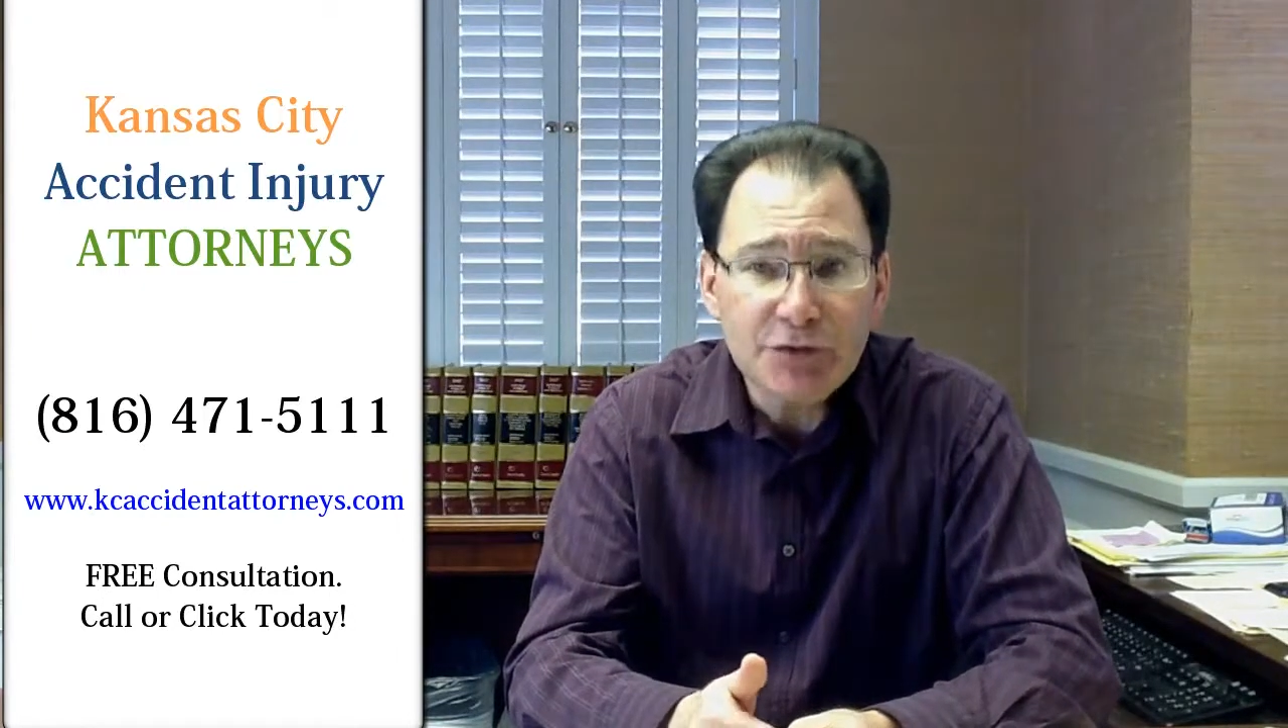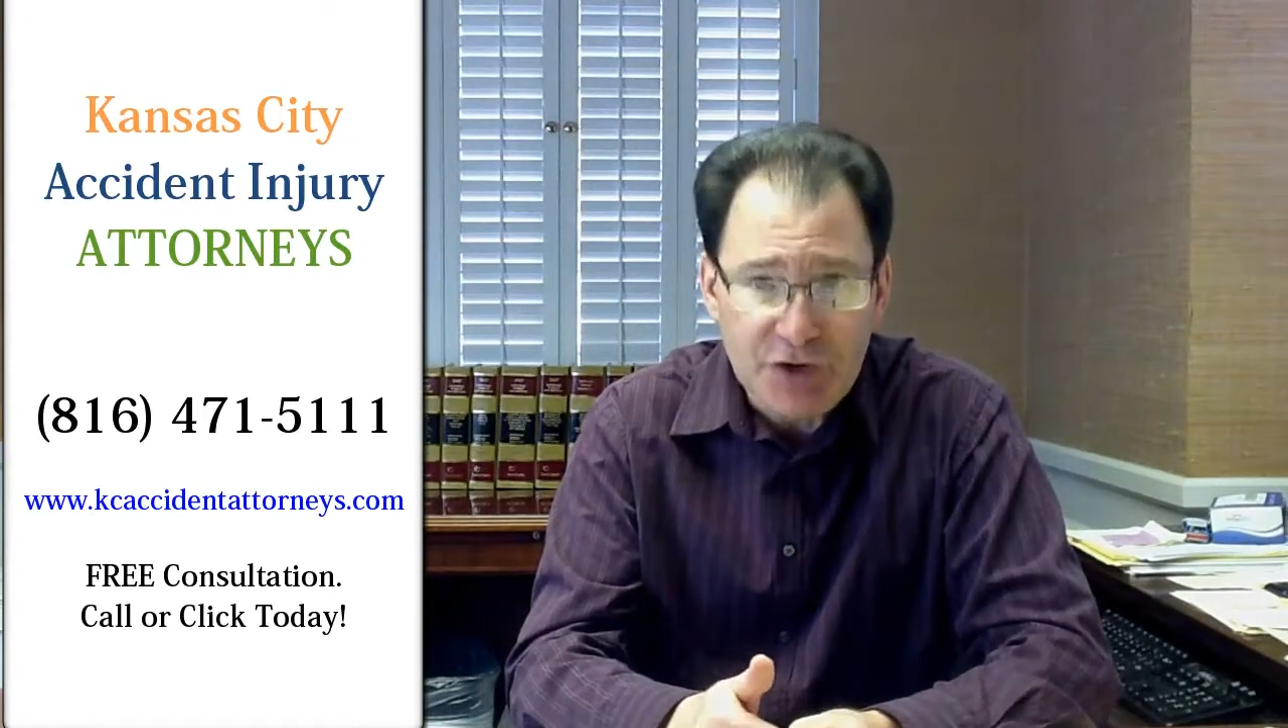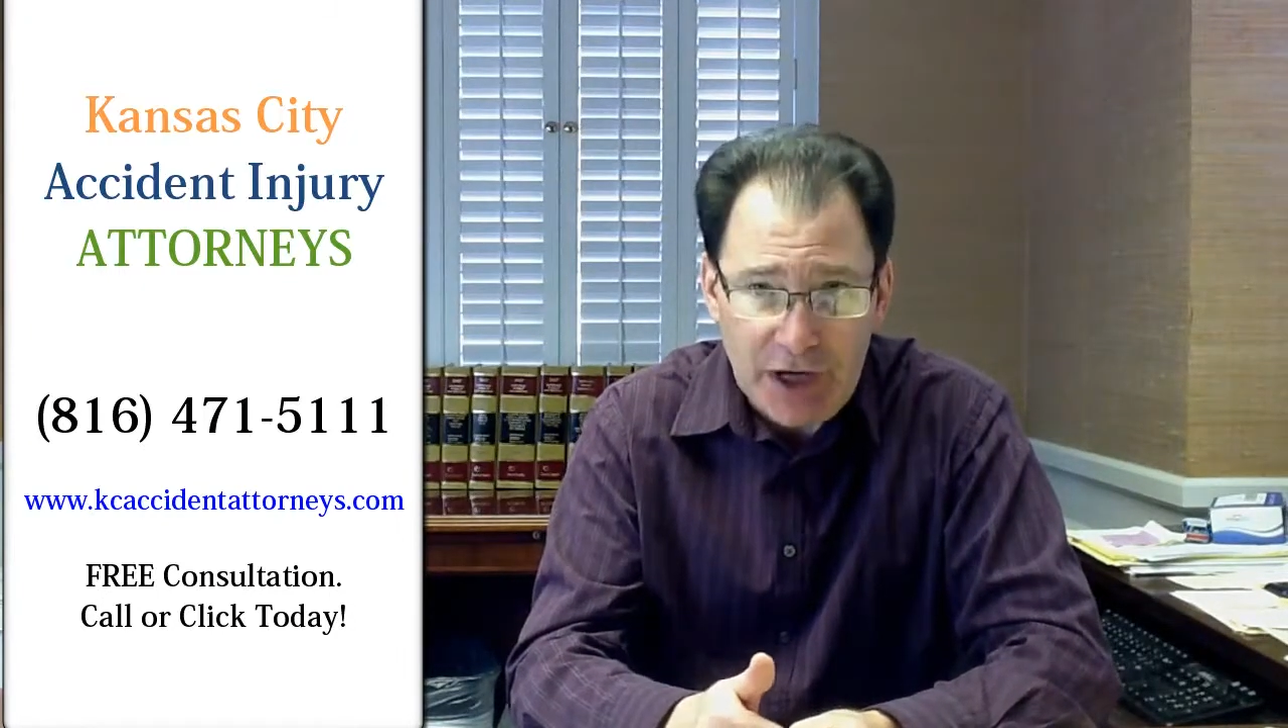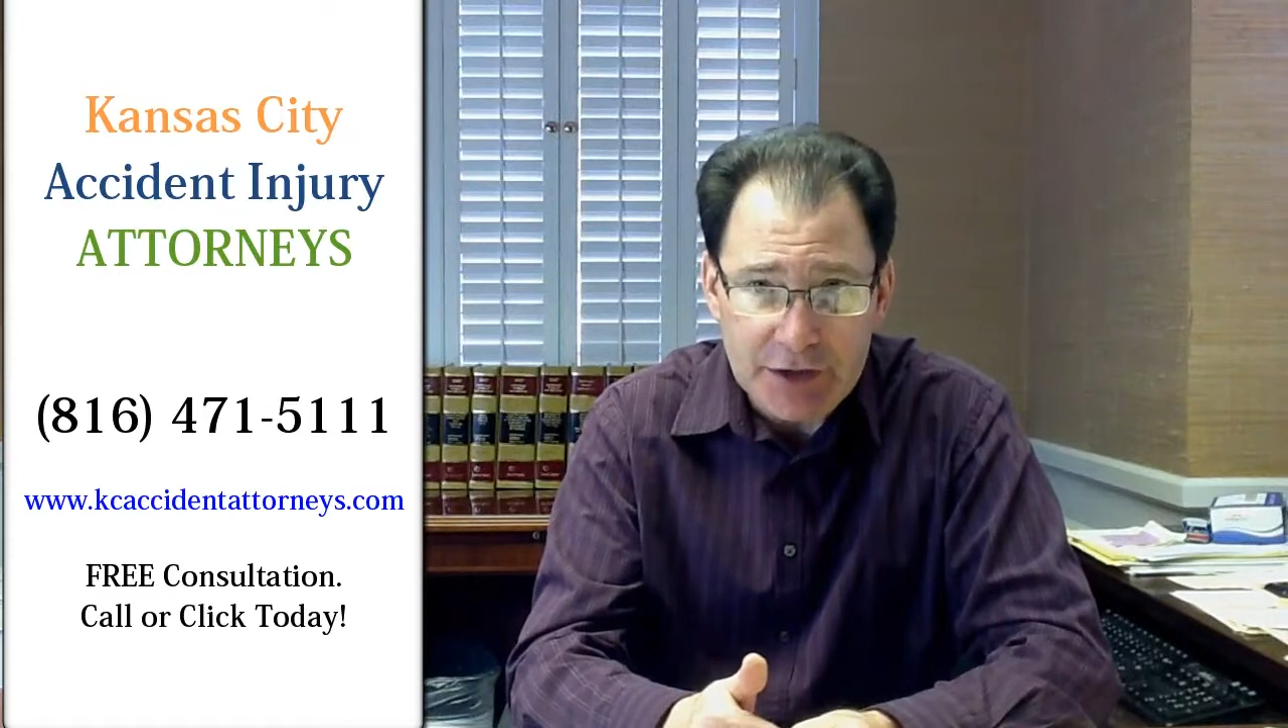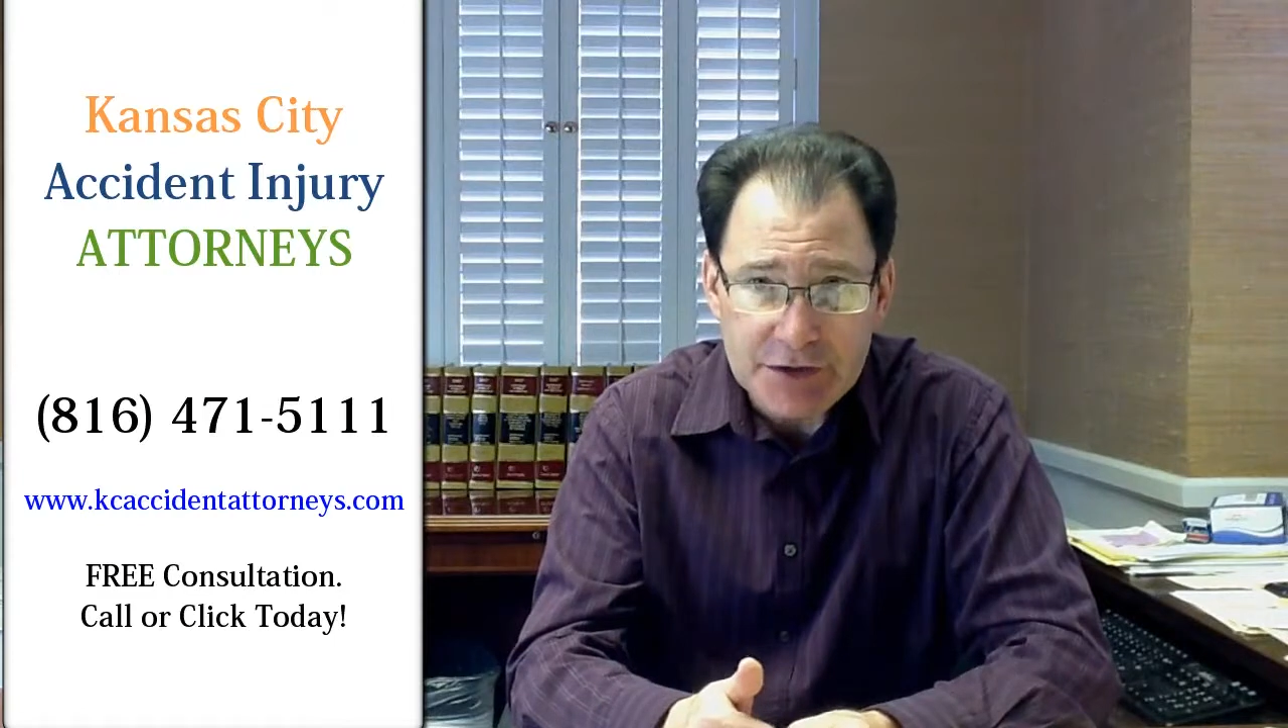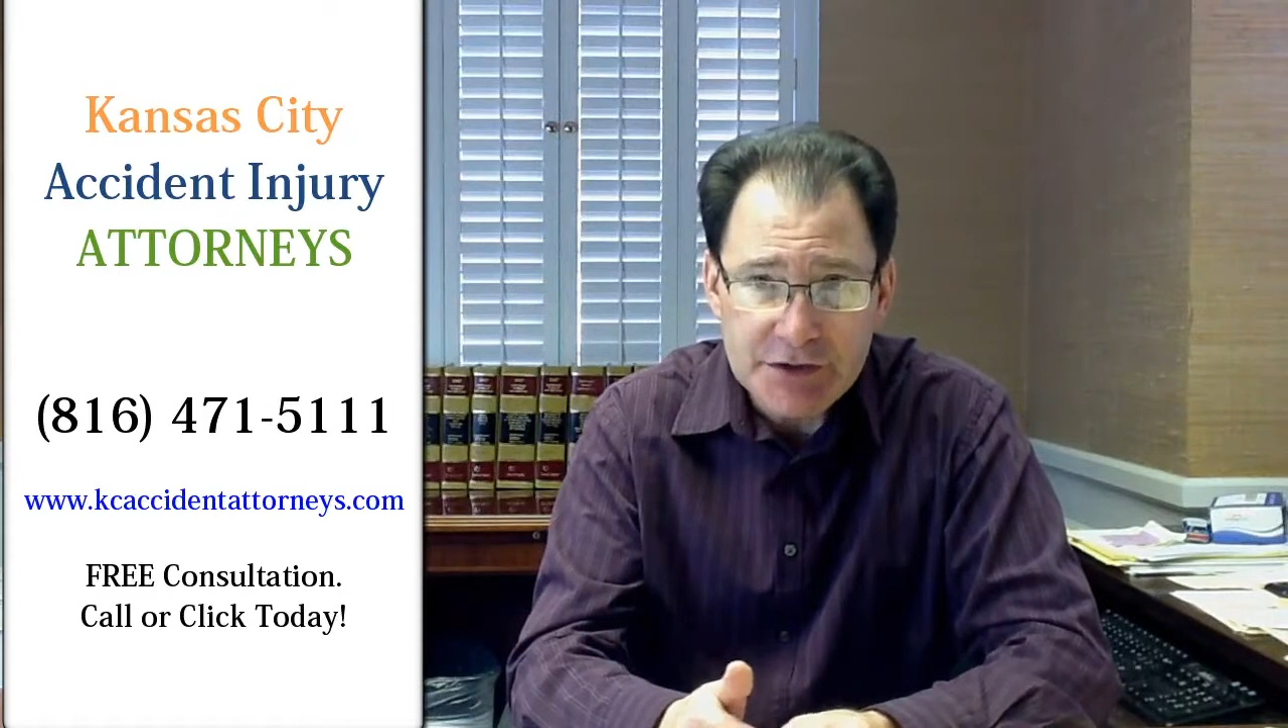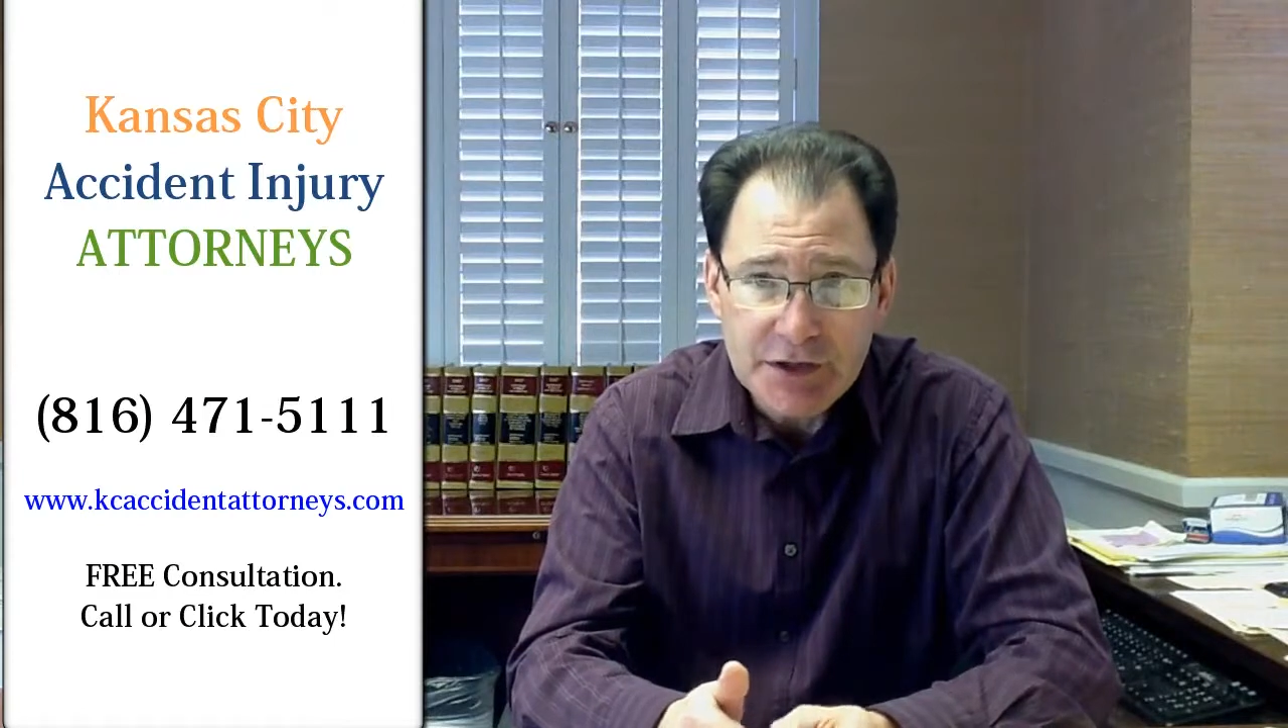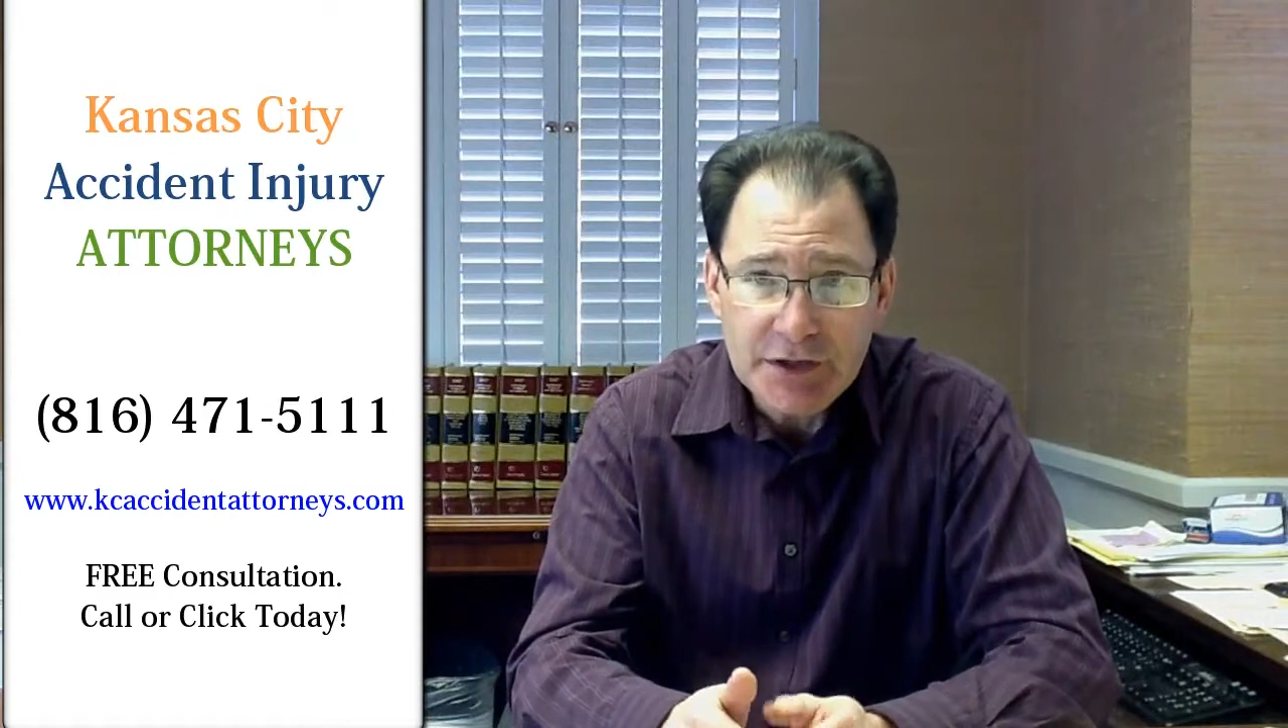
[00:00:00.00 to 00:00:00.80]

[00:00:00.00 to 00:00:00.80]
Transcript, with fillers: changes